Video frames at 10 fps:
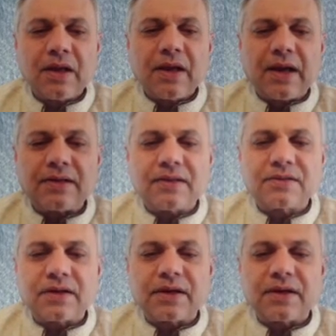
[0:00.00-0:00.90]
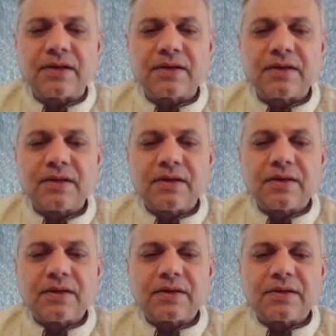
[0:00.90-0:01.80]
And this again
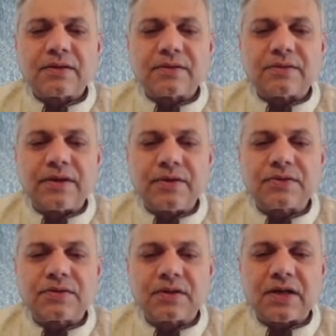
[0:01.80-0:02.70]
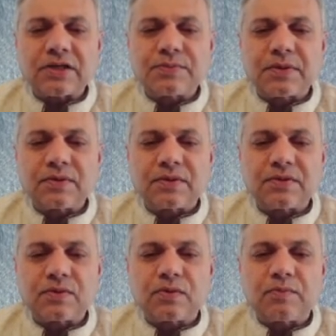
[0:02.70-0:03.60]
reduces attachment to the
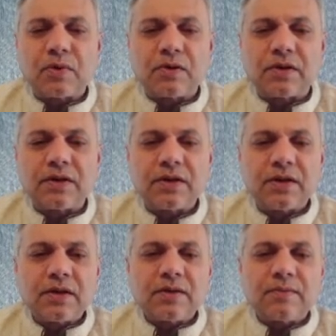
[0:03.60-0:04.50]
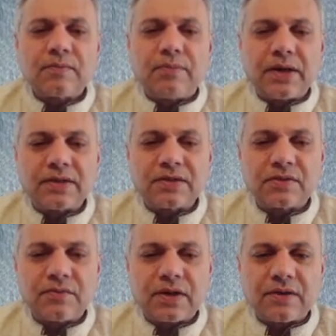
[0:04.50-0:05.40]
Sthul body by the
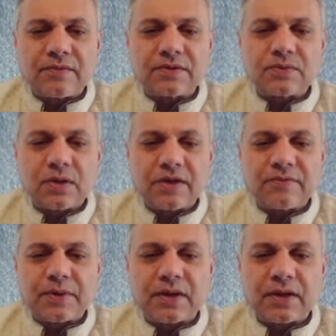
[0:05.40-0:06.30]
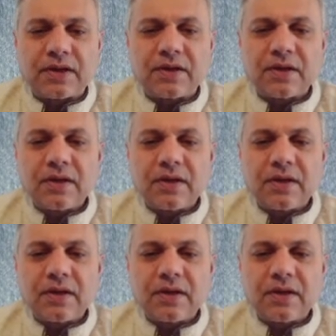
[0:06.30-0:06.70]
survivors who are left behind,